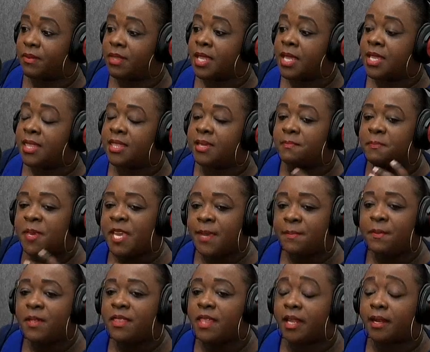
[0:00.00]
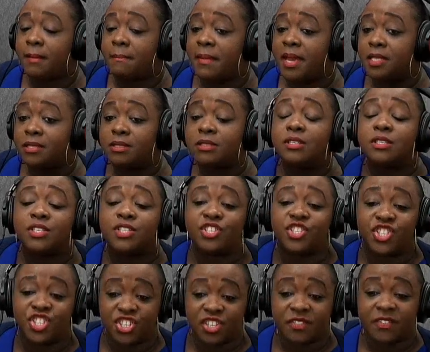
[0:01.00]
the people that are meant to
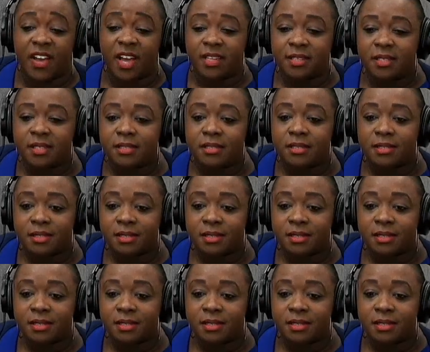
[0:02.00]
serve us,